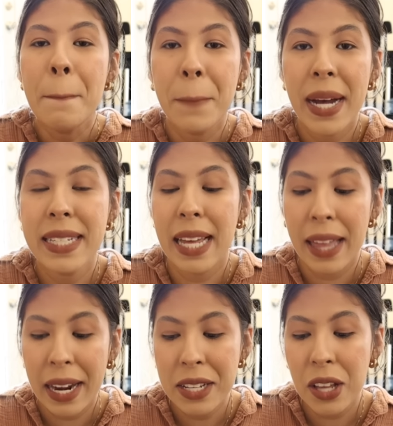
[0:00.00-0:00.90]
But
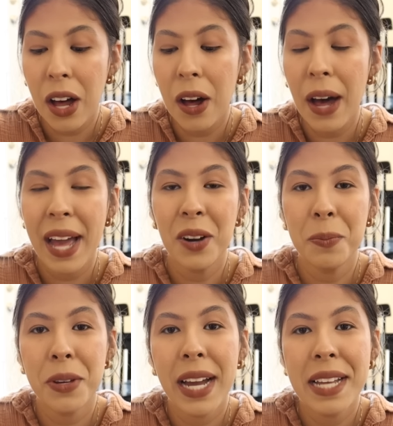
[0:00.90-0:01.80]
that is all. I
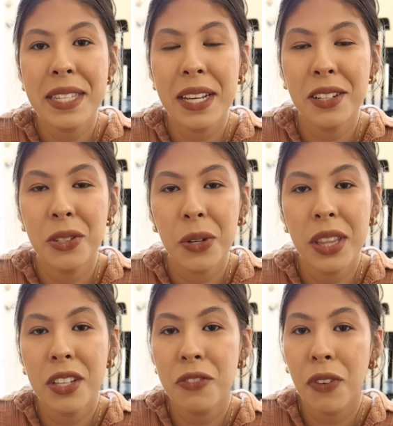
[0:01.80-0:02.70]
hope you guys
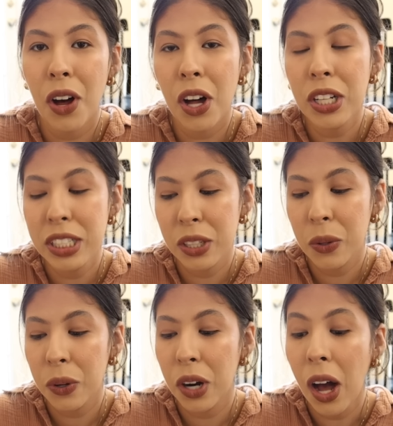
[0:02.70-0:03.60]
enjoyed this fall
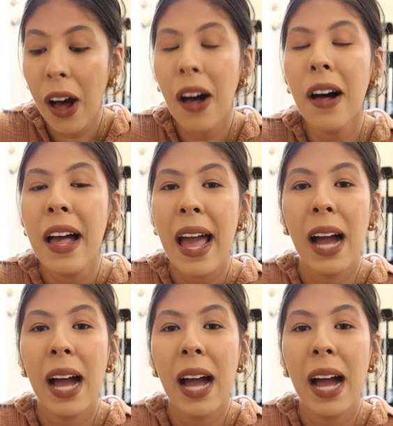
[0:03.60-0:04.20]
decor haul.